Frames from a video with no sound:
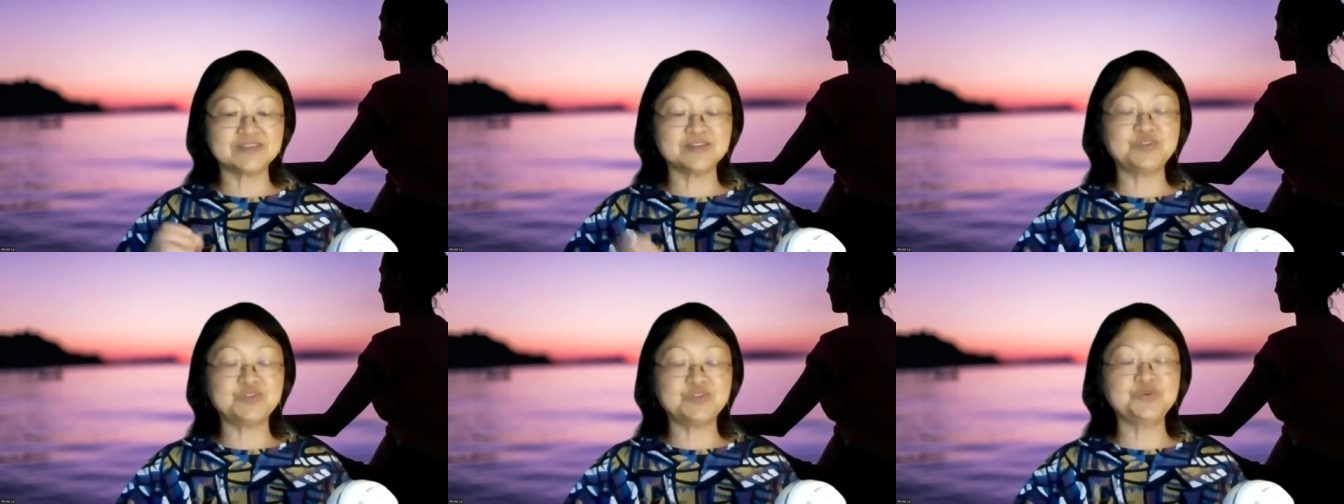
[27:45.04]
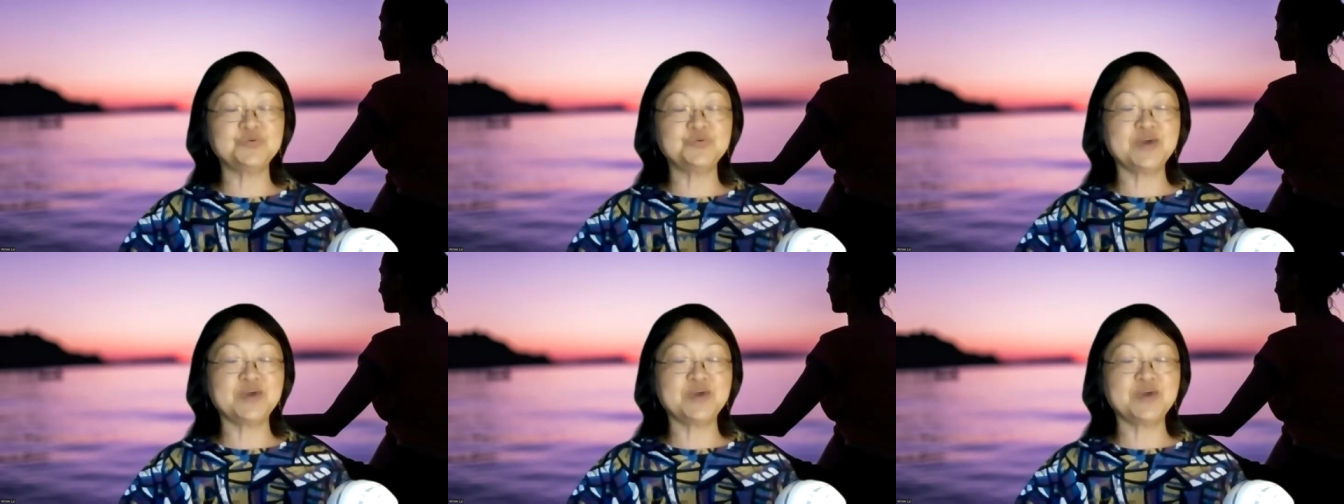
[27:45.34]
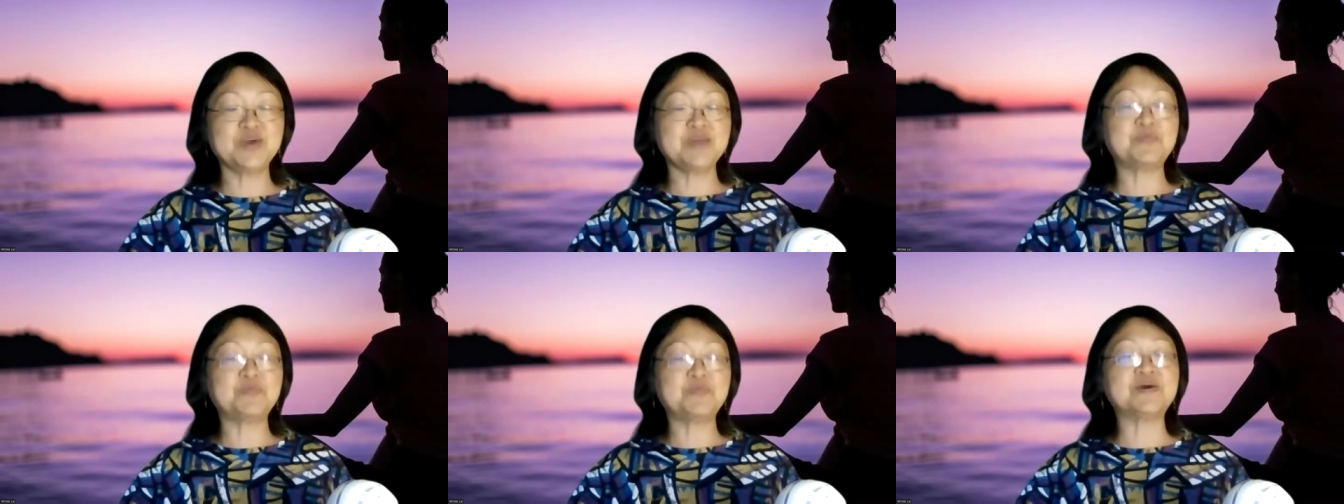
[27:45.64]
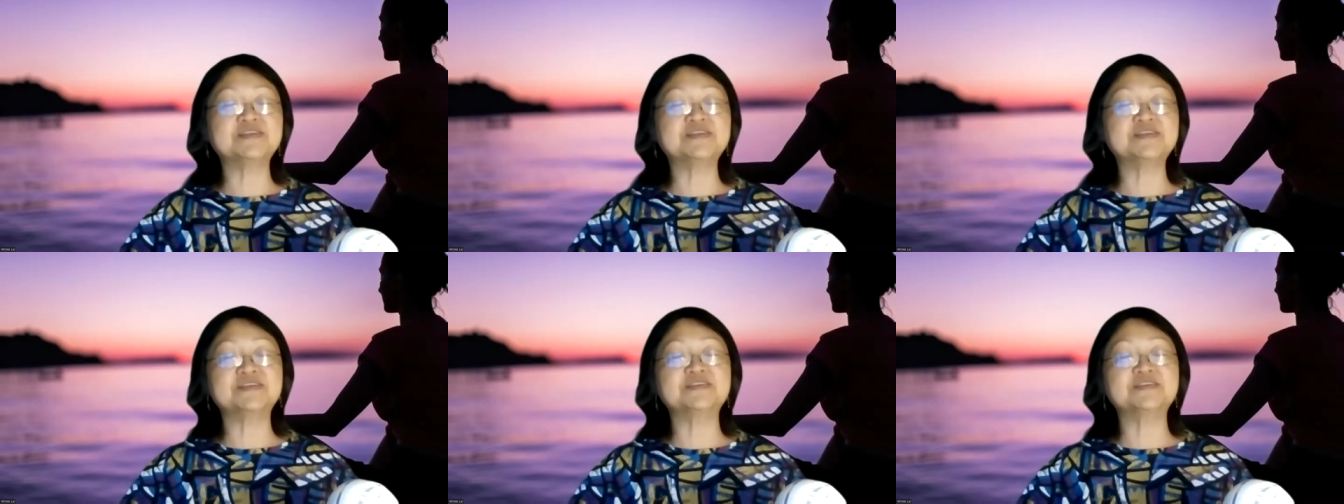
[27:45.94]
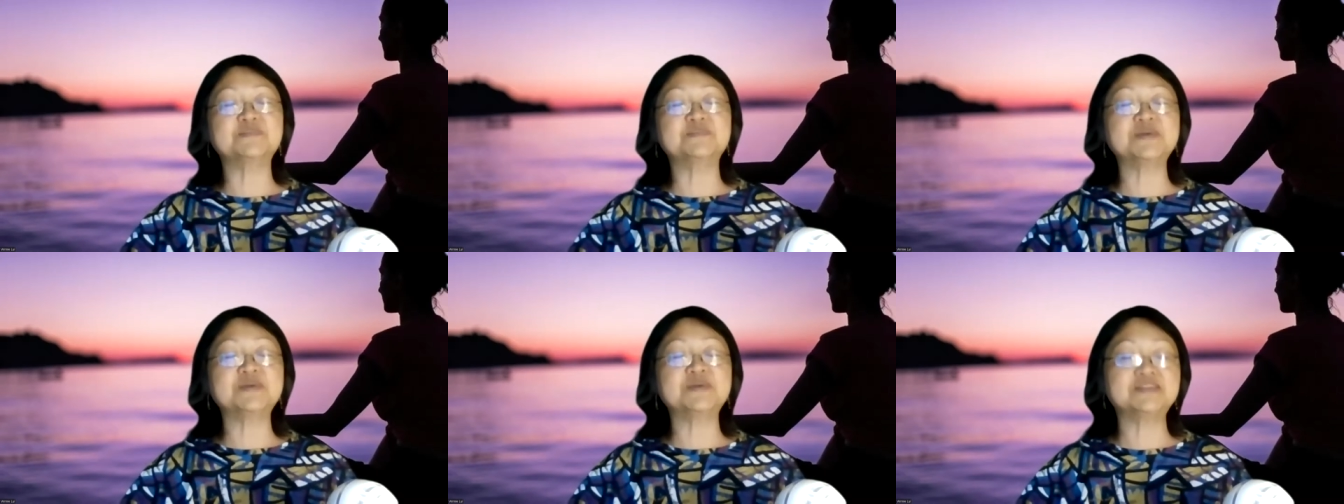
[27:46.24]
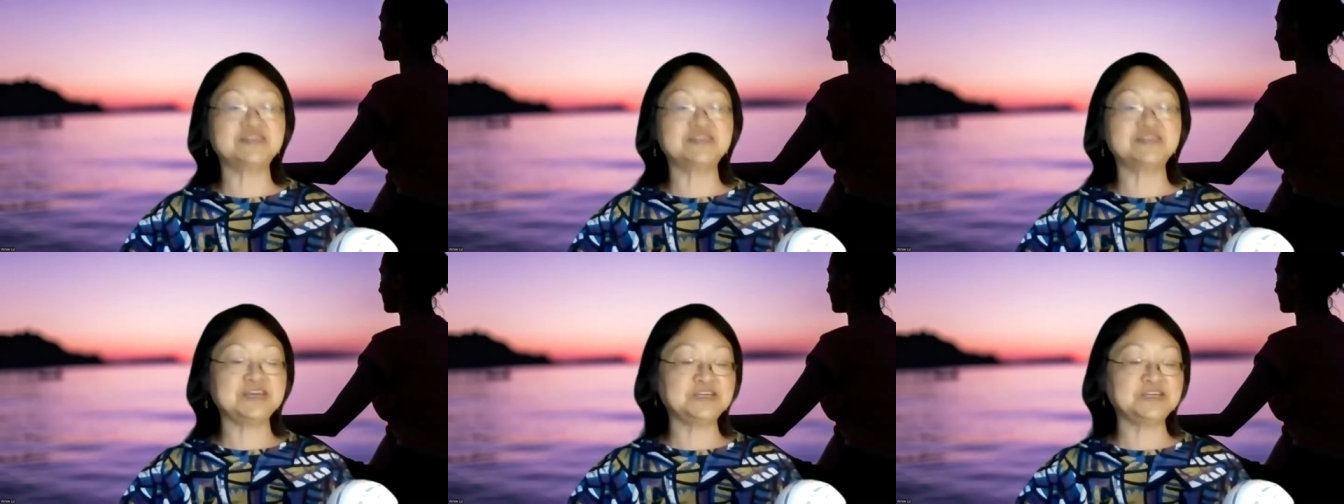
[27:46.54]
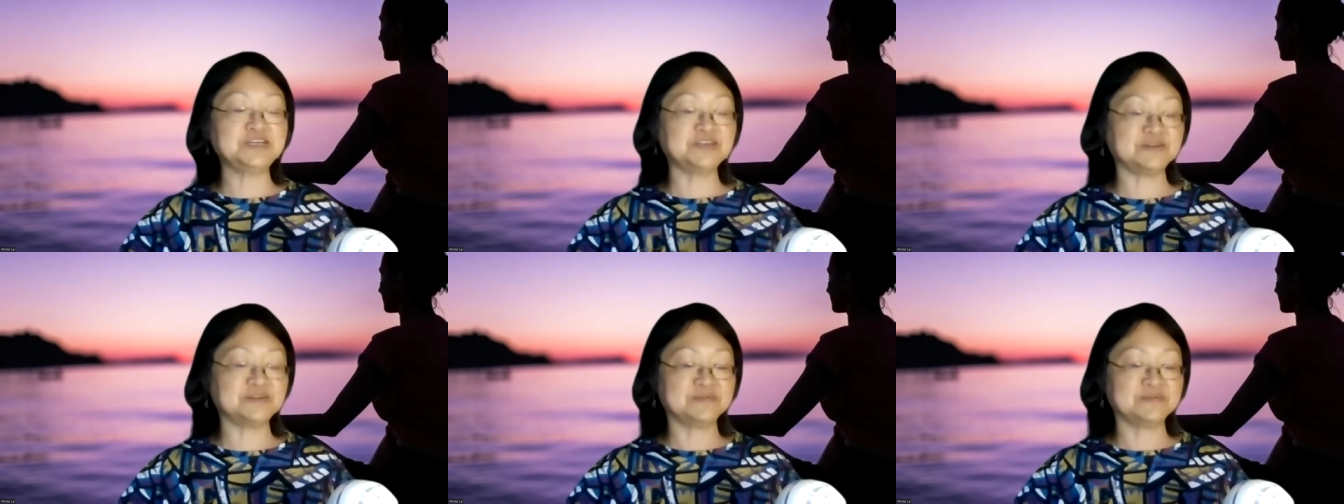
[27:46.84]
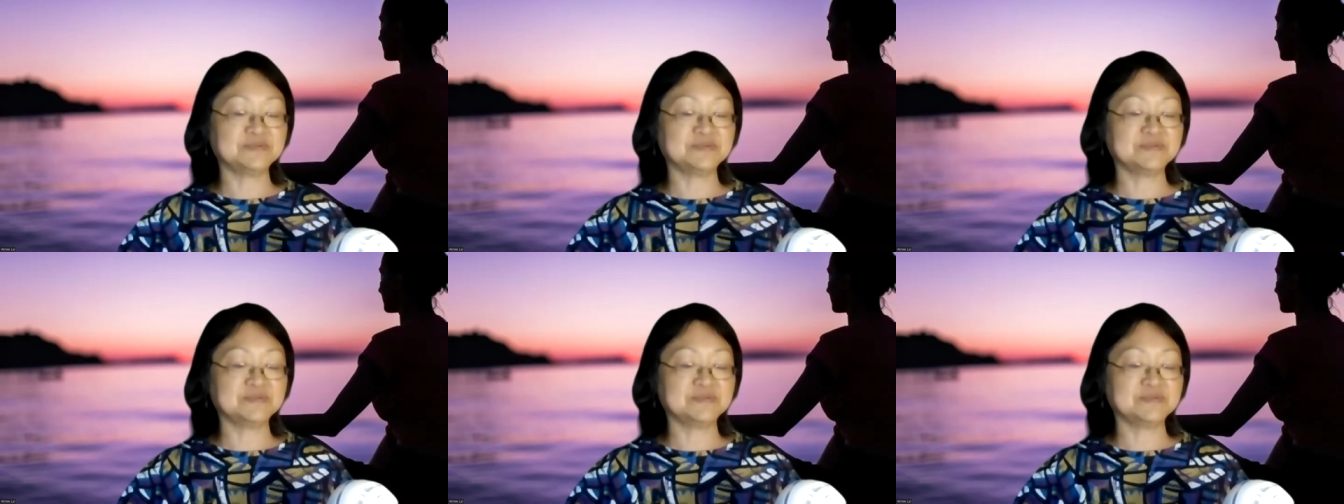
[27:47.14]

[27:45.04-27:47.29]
do a presence meditation.